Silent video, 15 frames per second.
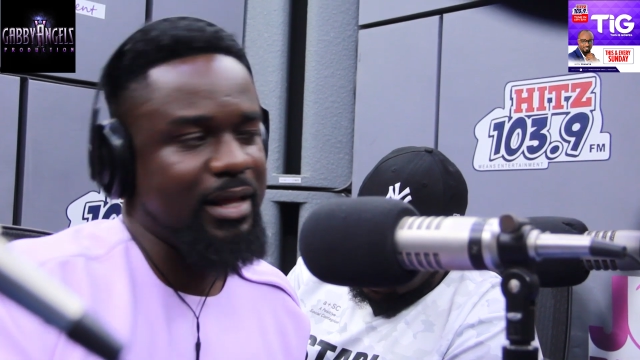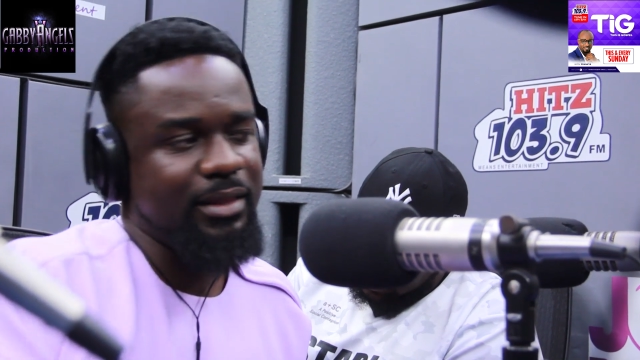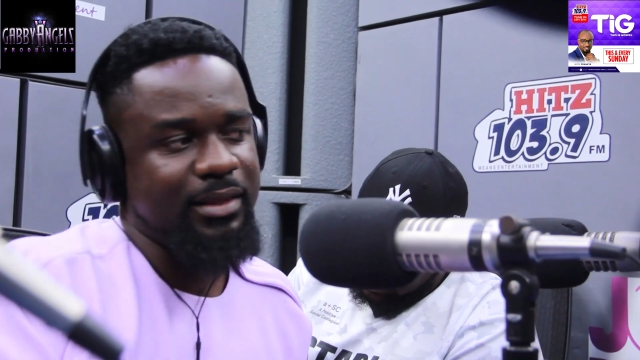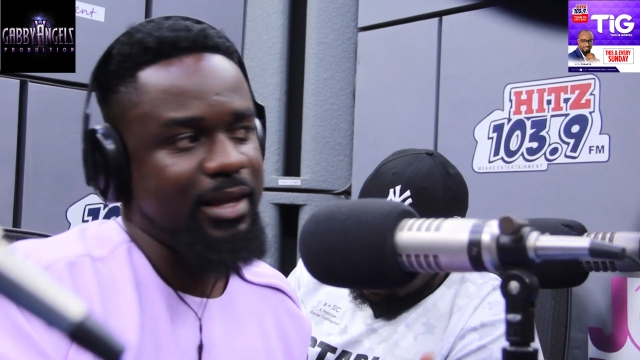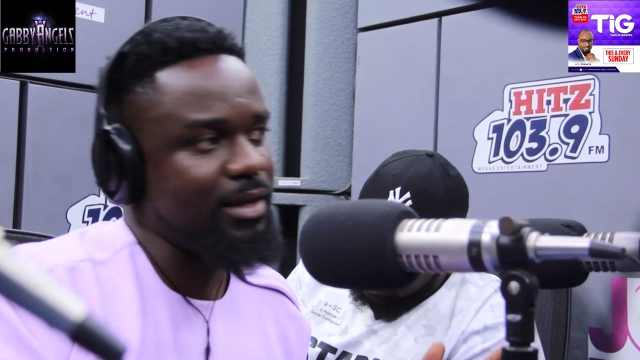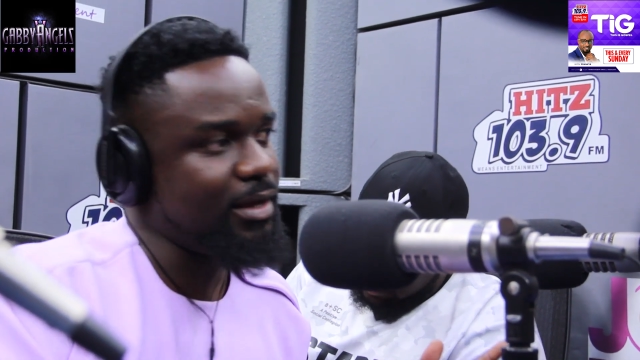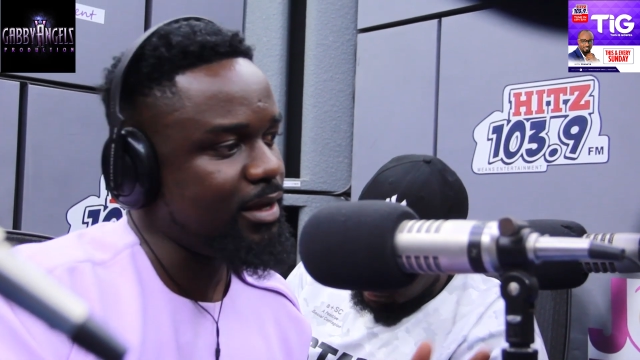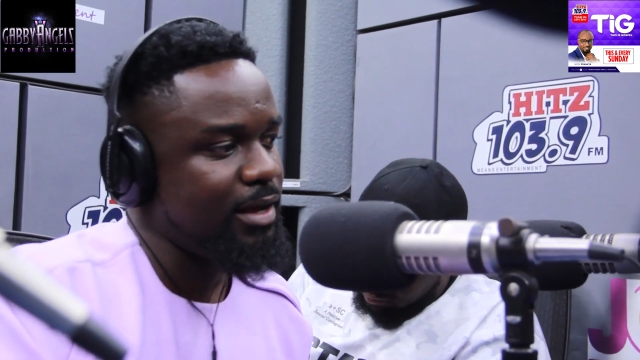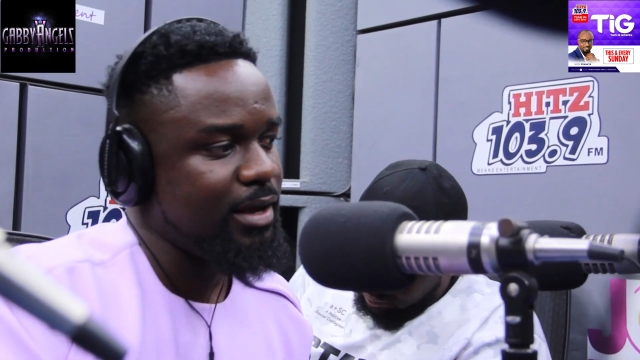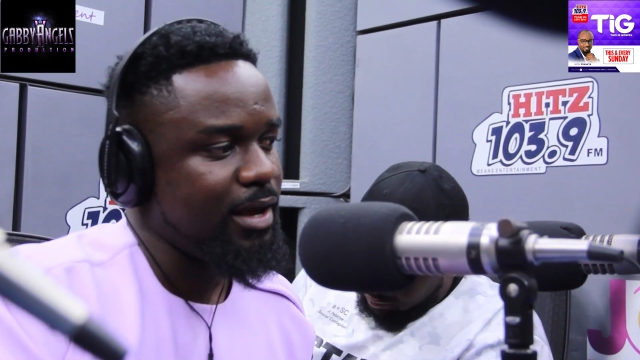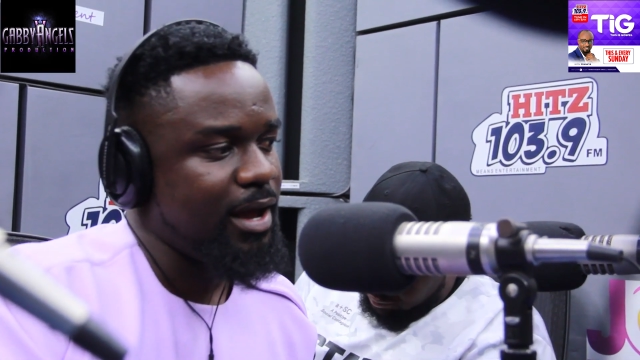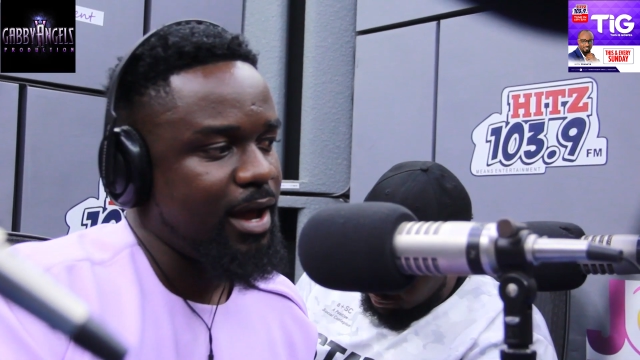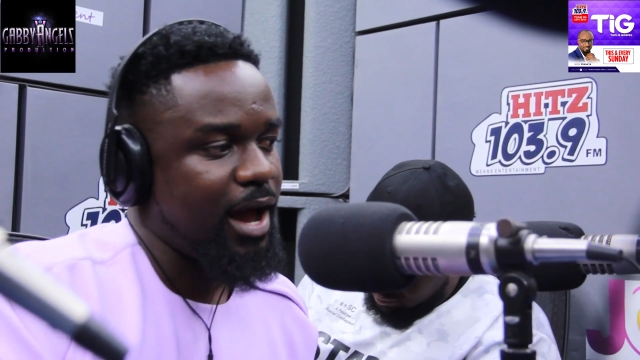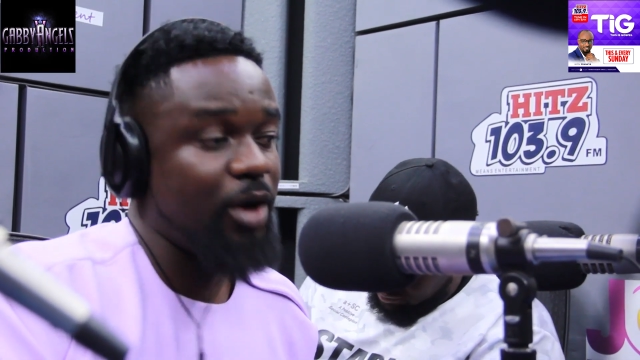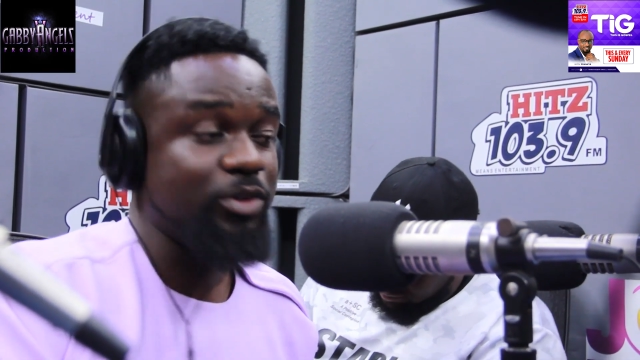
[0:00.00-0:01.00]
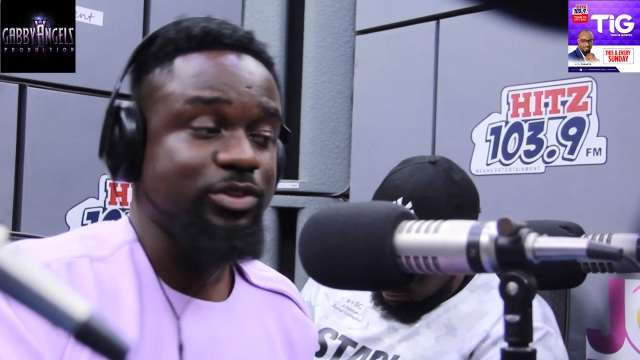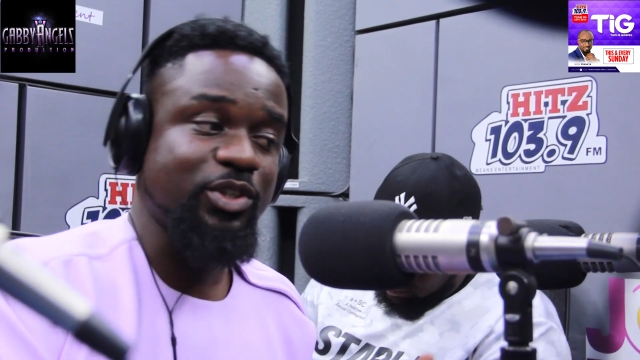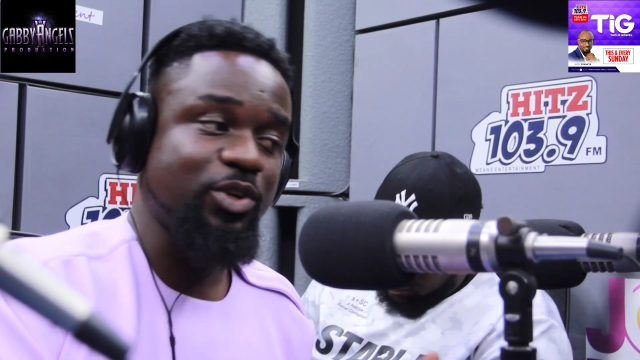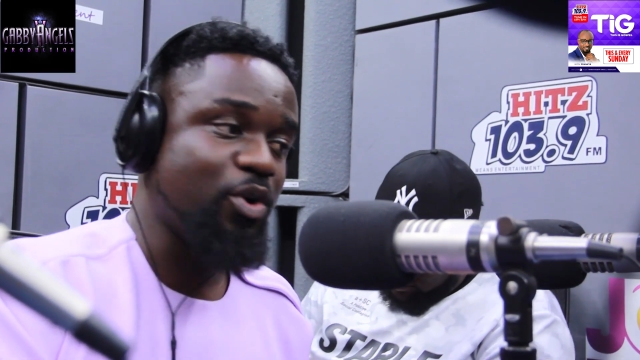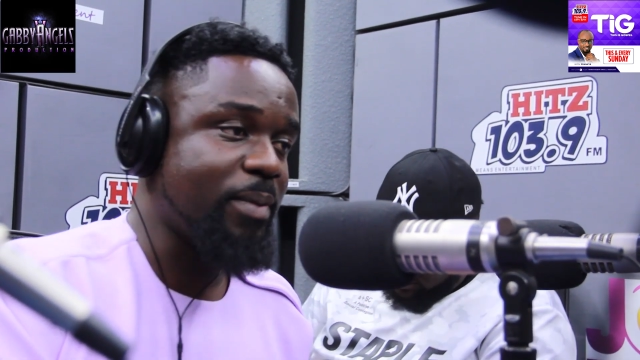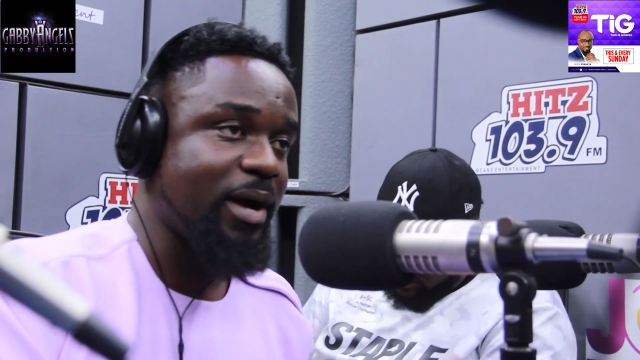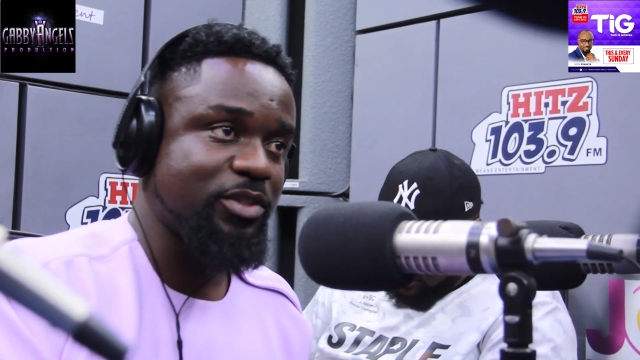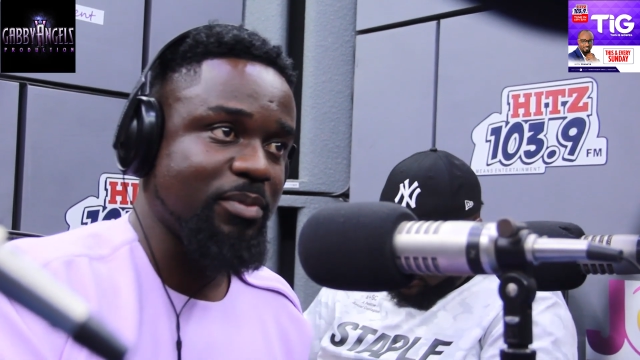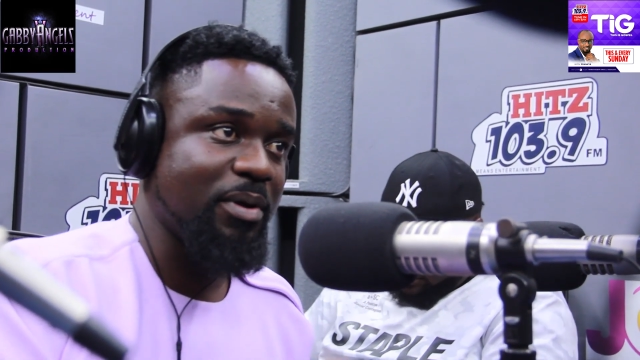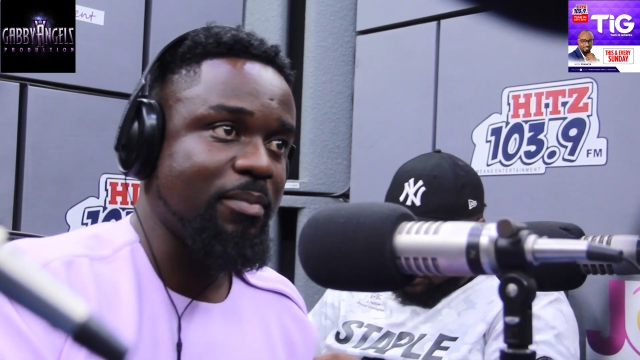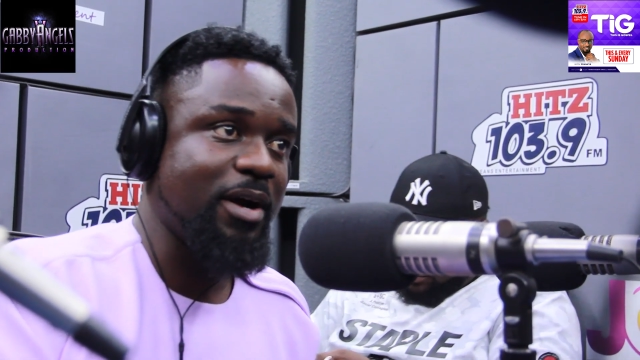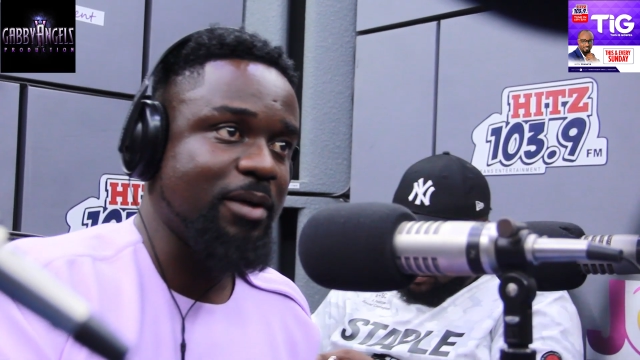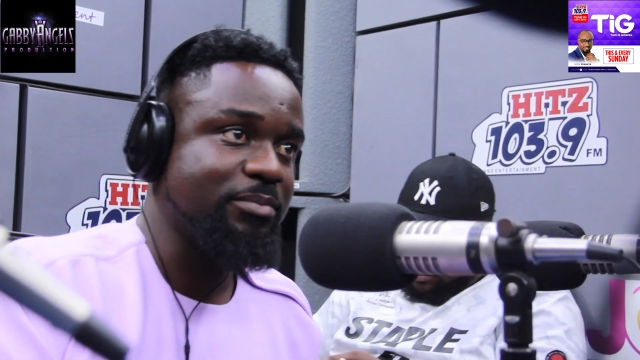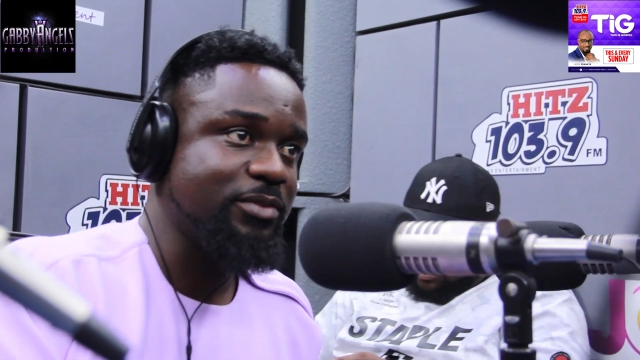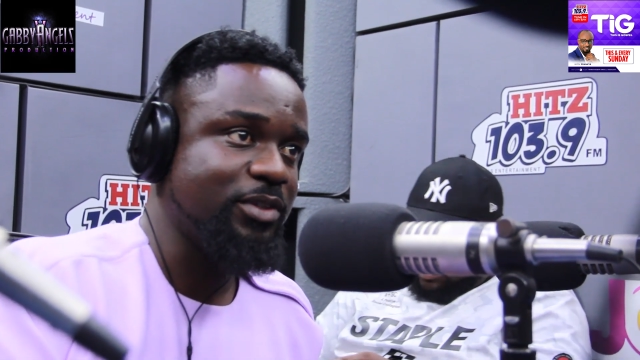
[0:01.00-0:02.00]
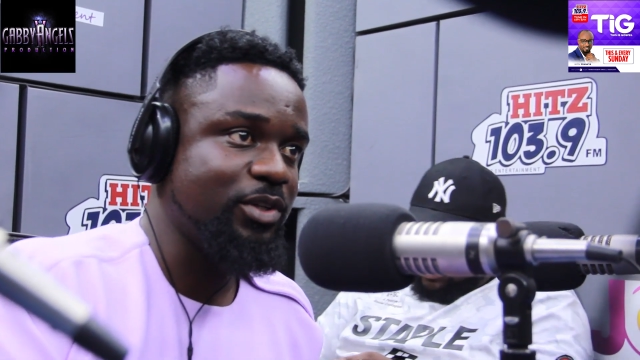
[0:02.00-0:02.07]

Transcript: And I think I'll still go back to my mom.